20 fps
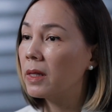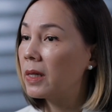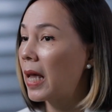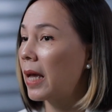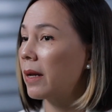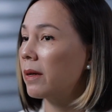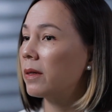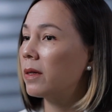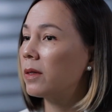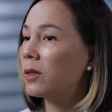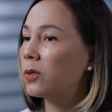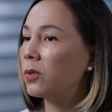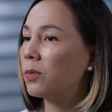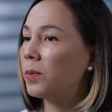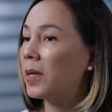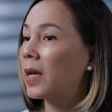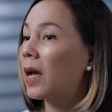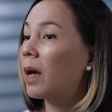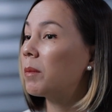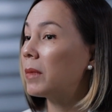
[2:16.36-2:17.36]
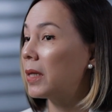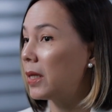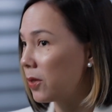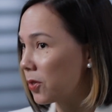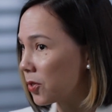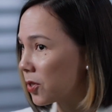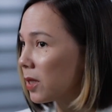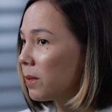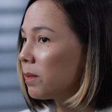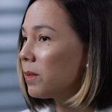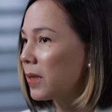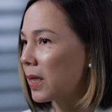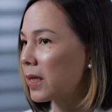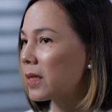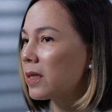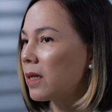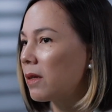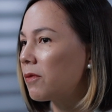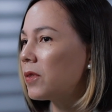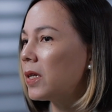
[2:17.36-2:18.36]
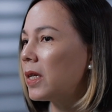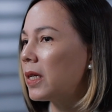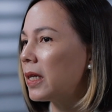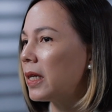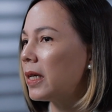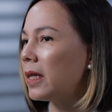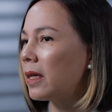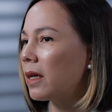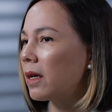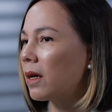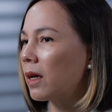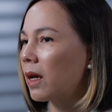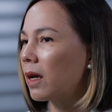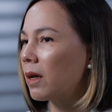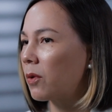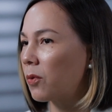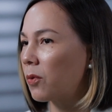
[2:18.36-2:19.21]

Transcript: the ladder to become leadership. That's definitely a